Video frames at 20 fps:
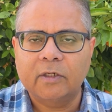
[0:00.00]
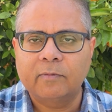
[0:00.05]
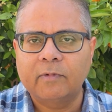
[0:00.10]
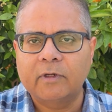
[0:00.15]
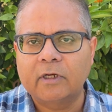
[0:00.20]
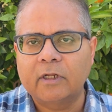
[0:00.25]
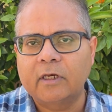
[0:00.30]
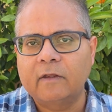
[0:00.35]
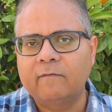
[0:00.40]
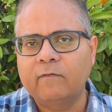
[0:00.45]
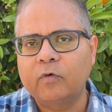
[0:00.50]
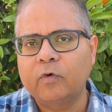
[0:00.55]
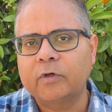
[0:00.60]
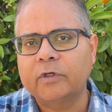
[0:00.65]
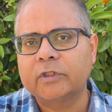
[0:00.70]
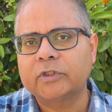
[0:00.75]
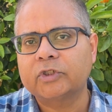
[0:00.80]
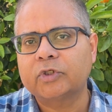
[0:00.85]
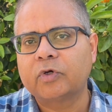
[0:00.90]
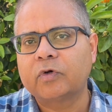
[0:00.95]
typically
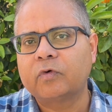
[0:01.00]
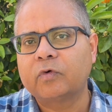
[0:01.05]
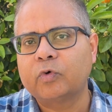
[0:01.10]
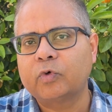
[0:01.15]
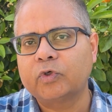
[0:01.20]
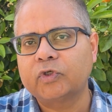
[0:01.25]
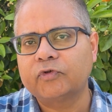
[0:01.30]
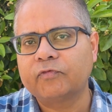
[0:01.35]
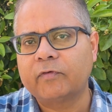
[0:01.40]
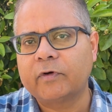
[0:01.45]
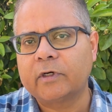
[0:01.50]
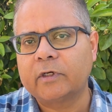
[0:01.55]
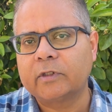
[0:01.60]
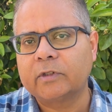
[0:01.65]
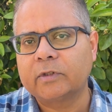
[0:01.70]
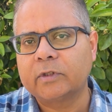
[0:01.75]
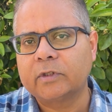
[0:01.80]
focused on coursework.